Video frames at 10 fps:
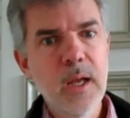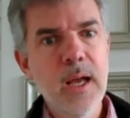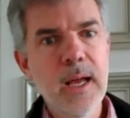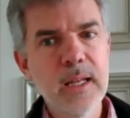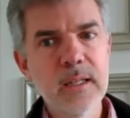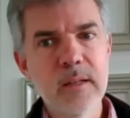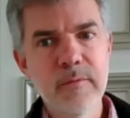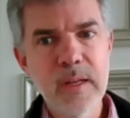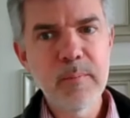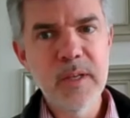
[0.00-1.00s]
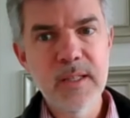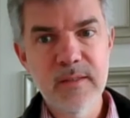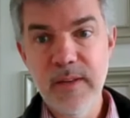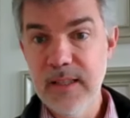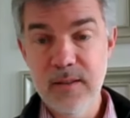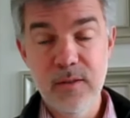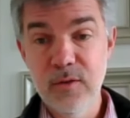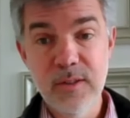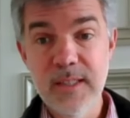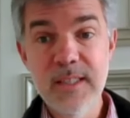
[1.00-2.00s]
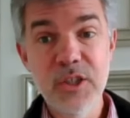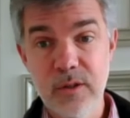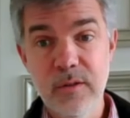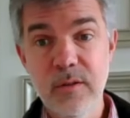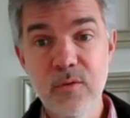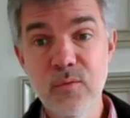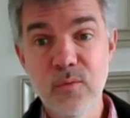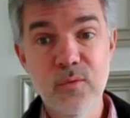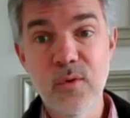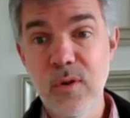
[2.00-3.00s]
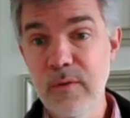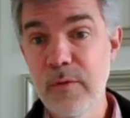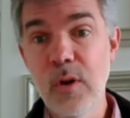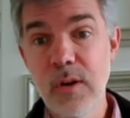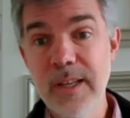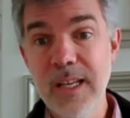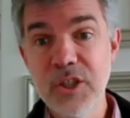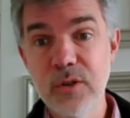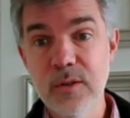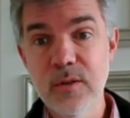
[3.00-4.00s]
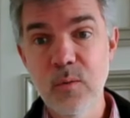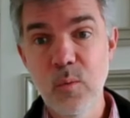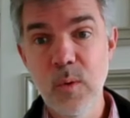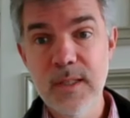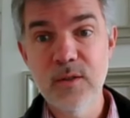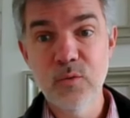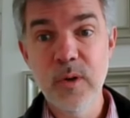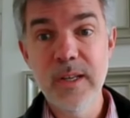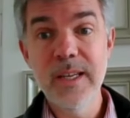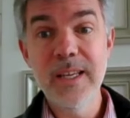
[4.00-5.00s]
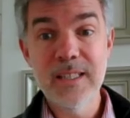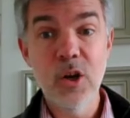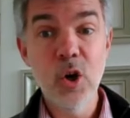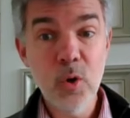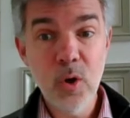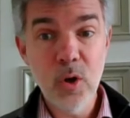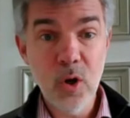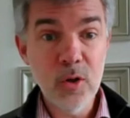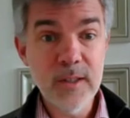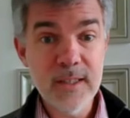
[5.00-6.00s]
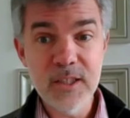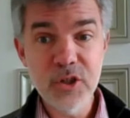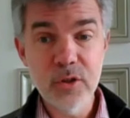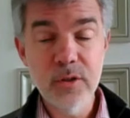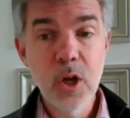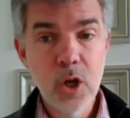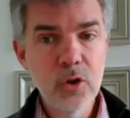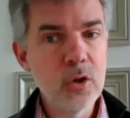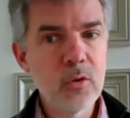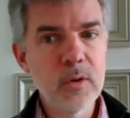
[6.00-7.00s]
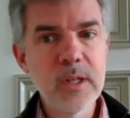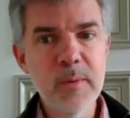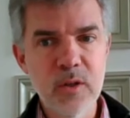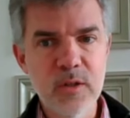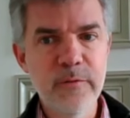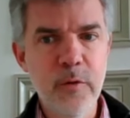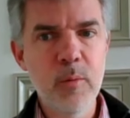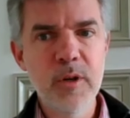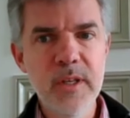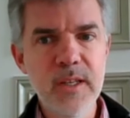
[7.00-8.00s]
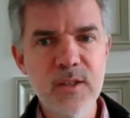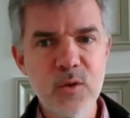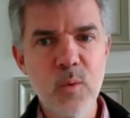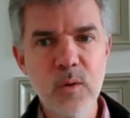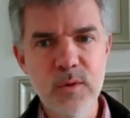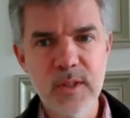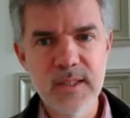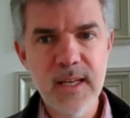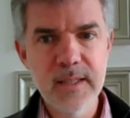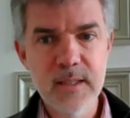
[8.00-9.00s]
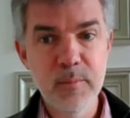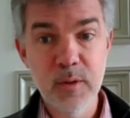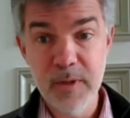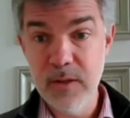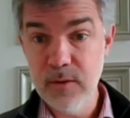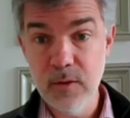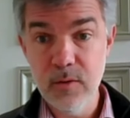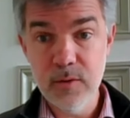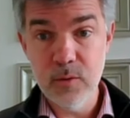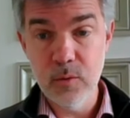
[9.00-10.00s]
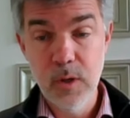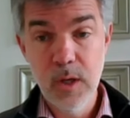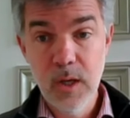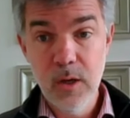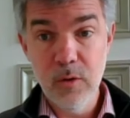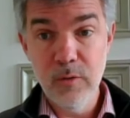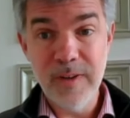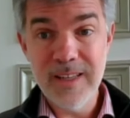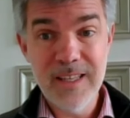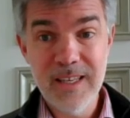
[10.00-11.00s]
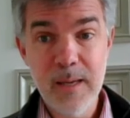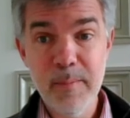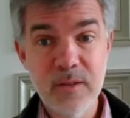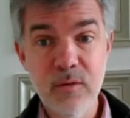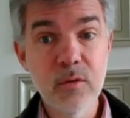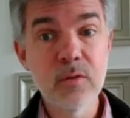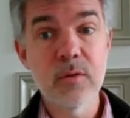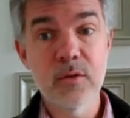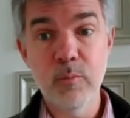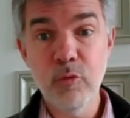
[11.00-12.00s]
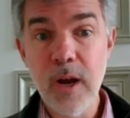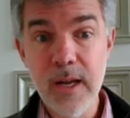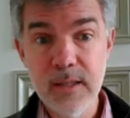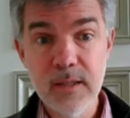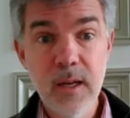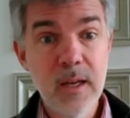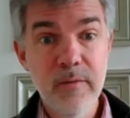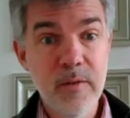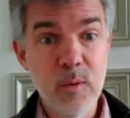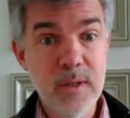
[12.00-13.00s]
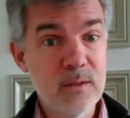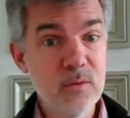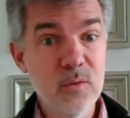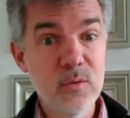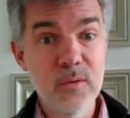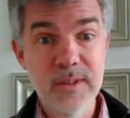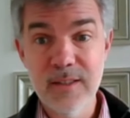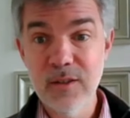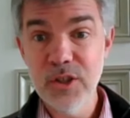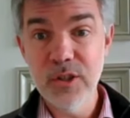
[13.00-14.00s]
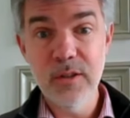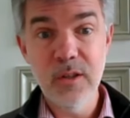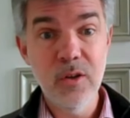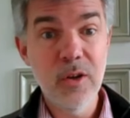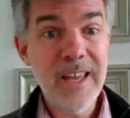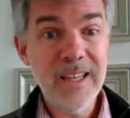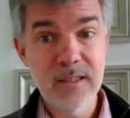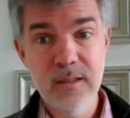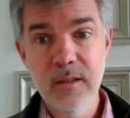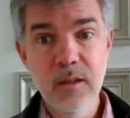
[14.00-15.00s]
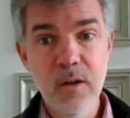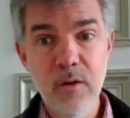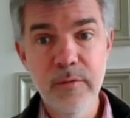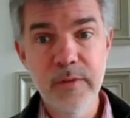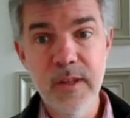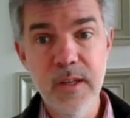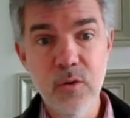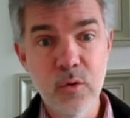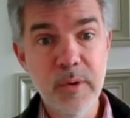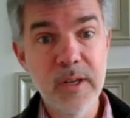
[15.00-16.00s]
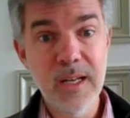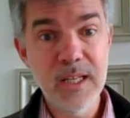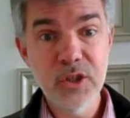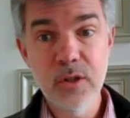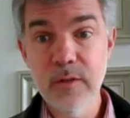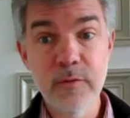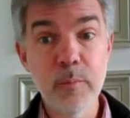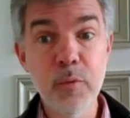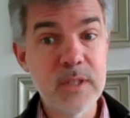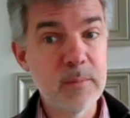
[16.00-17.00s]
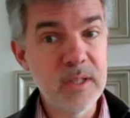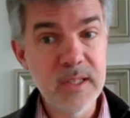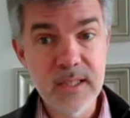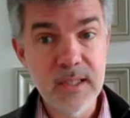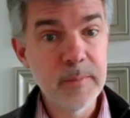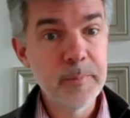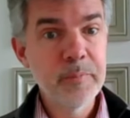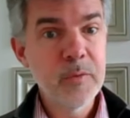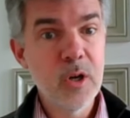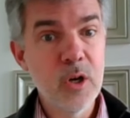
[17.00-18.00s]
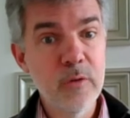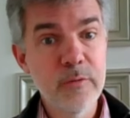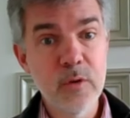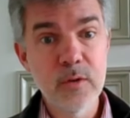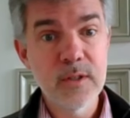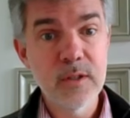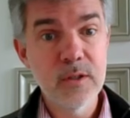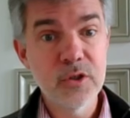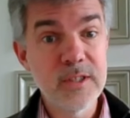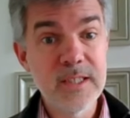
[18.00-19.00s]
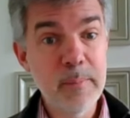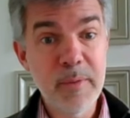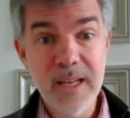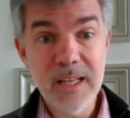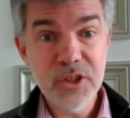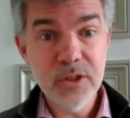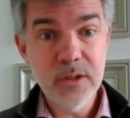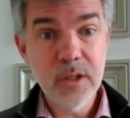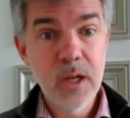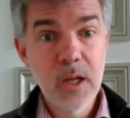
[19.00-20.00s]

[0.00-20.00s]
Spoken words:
And that means that the decision to call for early elections was really his own decision, not only because formally he's the one who decides, but because also that came as a total surprise. There was no discussion ahead of the European elections of the possibility of such a snap election.